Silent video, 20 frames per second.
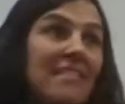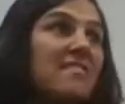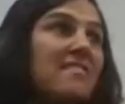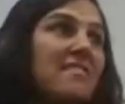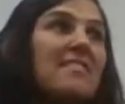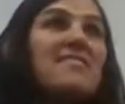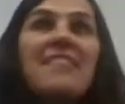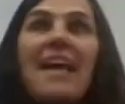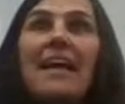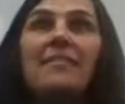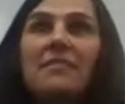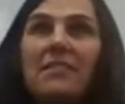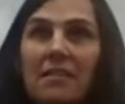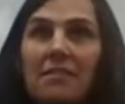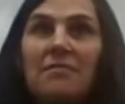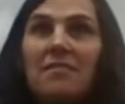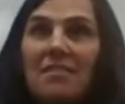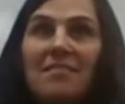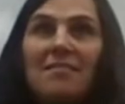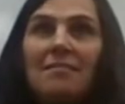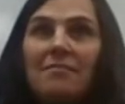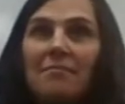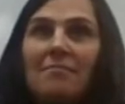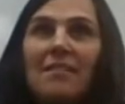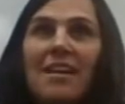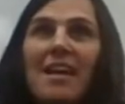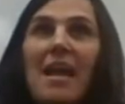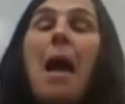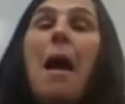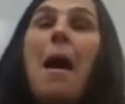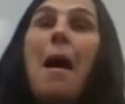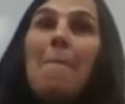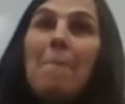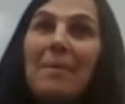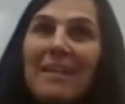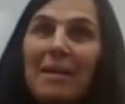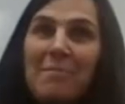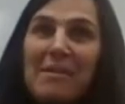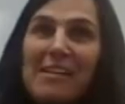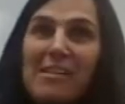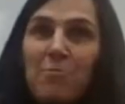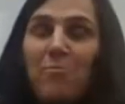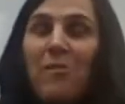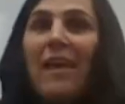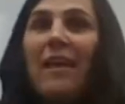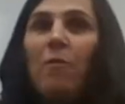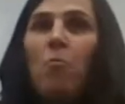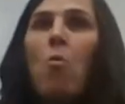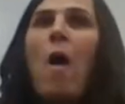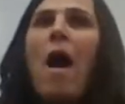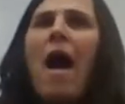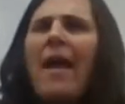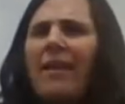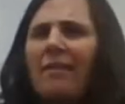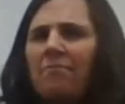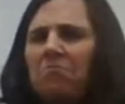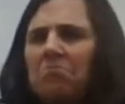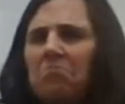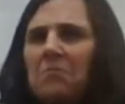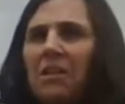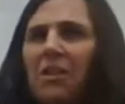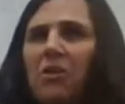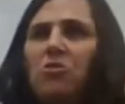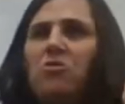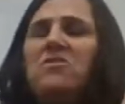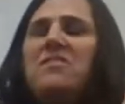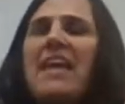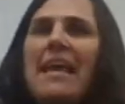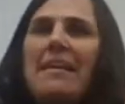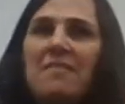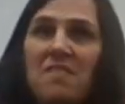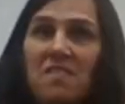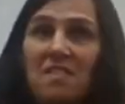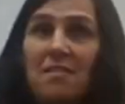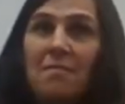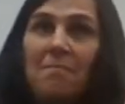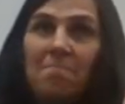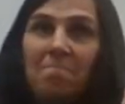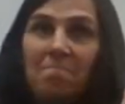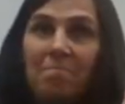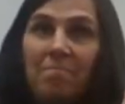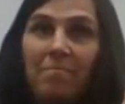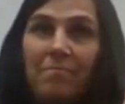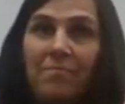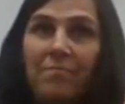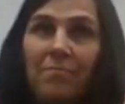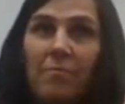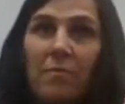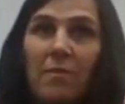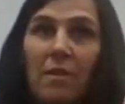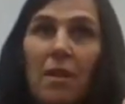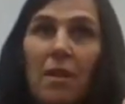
That's the sentence. Now let me explain why. Little taste.